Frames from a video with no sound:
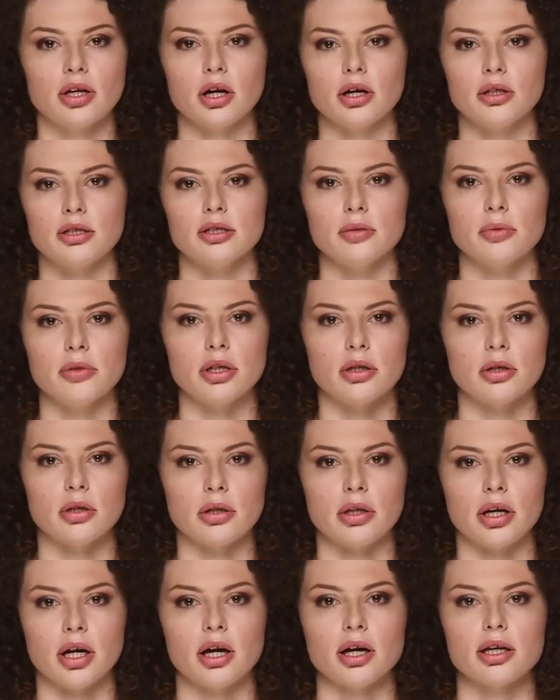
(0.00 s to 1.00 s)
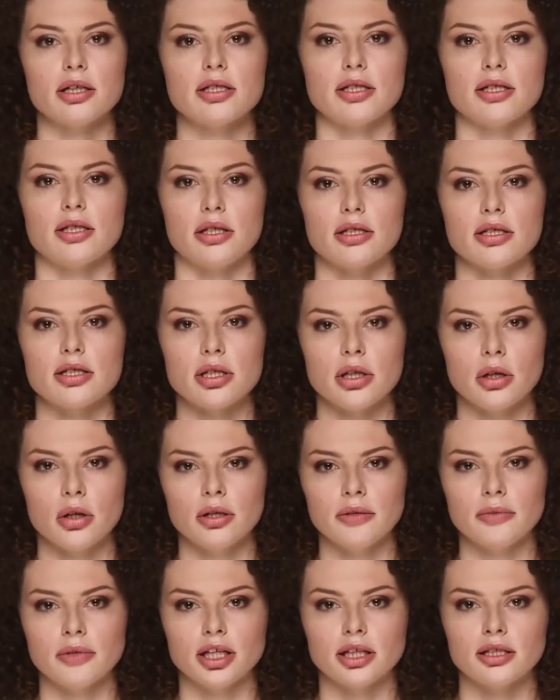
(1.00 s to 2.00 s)
also include odds, so you
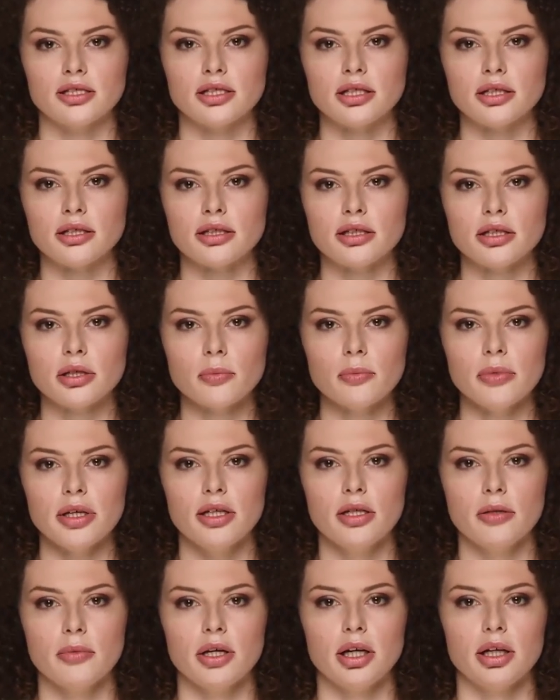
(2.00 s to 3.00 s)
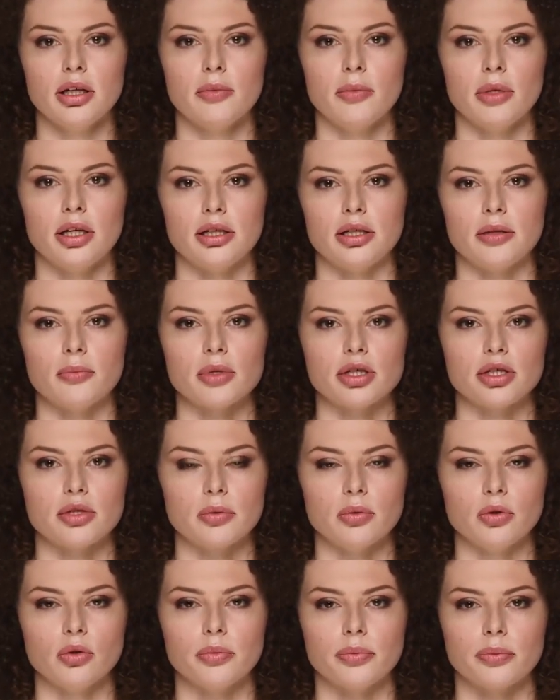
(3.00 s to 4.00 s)
have access to the best value bets
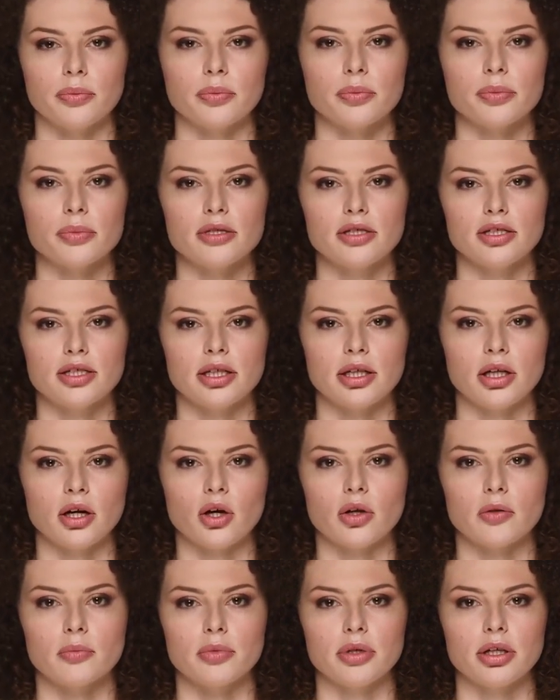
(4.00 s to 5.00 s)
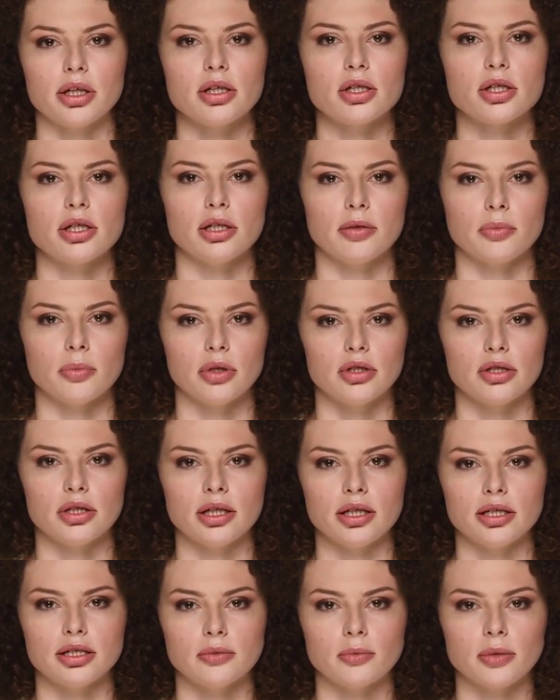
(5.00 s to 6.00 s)
available. See all predictions for
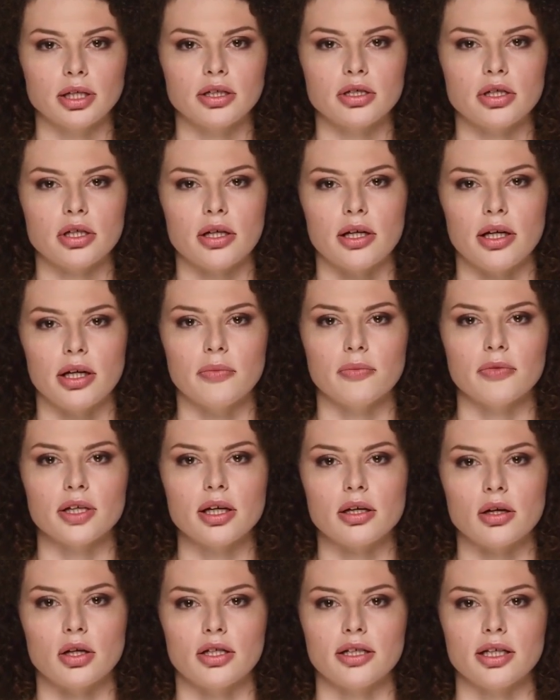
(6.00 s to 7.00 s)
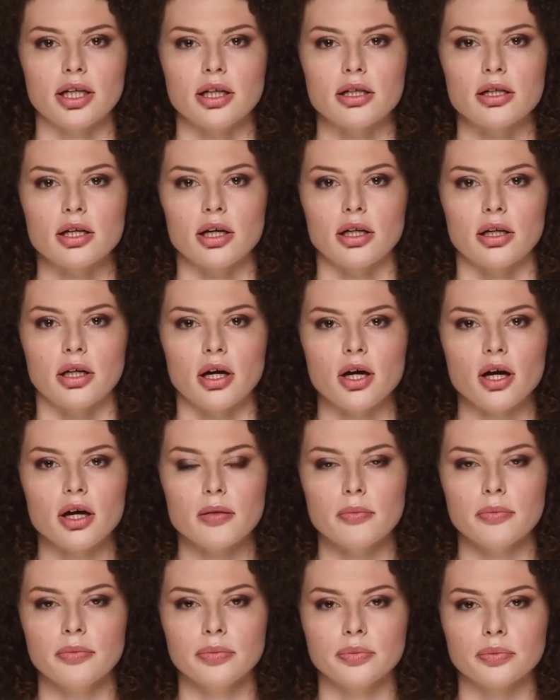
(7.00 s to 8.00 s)
today's matches at matchstat.com.